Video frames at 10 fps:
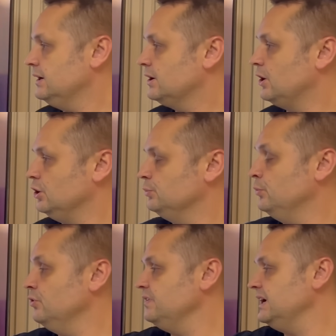called
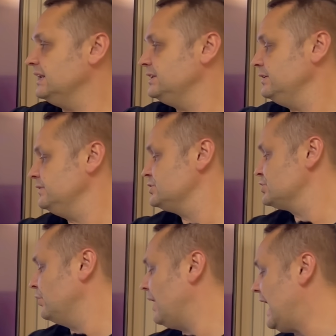Movie and TV
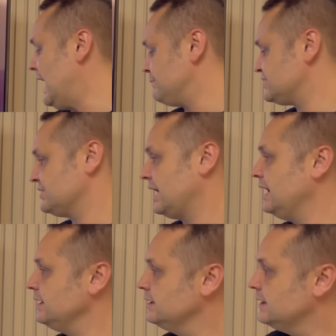Show Apps, okay?